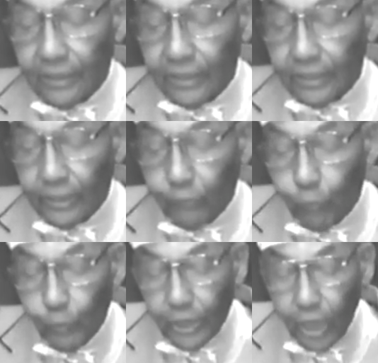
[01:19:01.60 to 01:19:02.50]
if
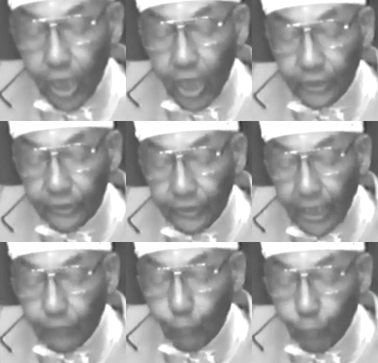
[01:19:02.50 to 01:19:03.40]
we are
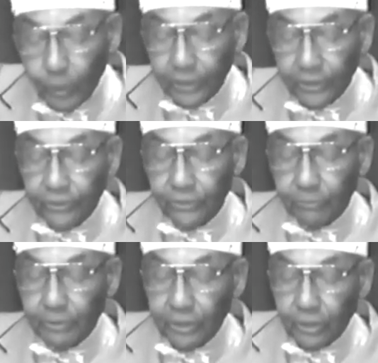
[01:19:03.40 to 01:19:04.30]
not willing to
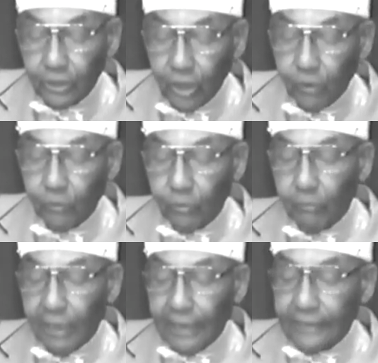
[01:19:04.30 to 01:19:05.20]
be
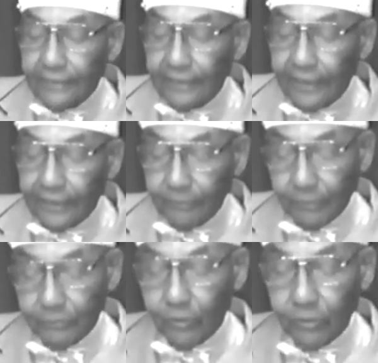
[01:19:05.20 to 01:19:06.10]
called by his name.
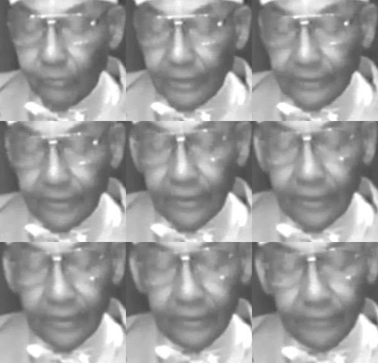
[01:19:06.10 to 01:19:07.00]
I'm talking about the God.